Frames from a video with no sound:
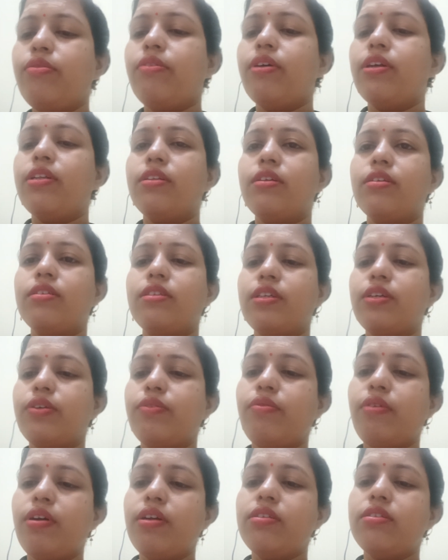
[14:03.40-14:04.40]
when the
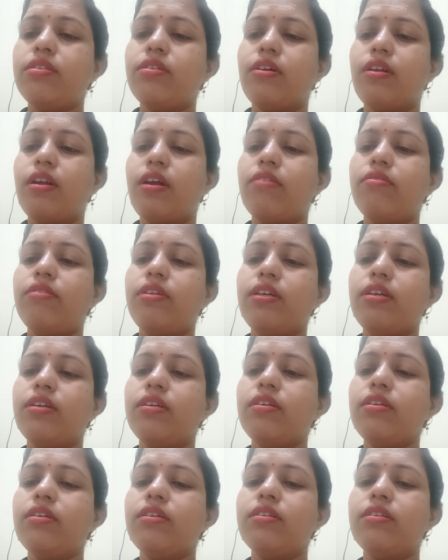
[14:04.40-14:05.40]
sequence
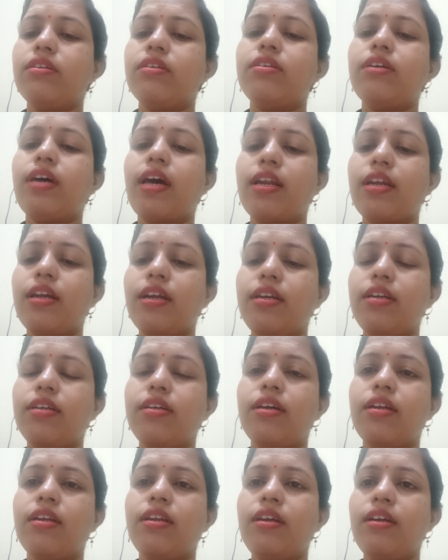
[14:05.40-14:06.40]
surrounding the target
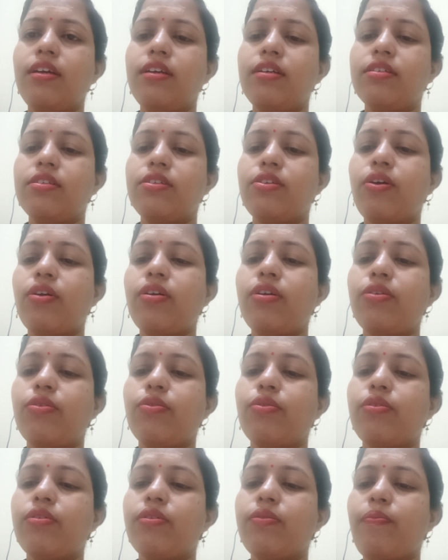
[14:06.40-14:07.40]
DNA is not
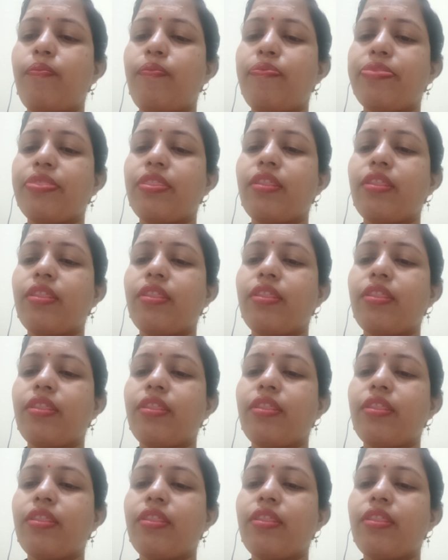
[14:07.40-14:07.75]
known.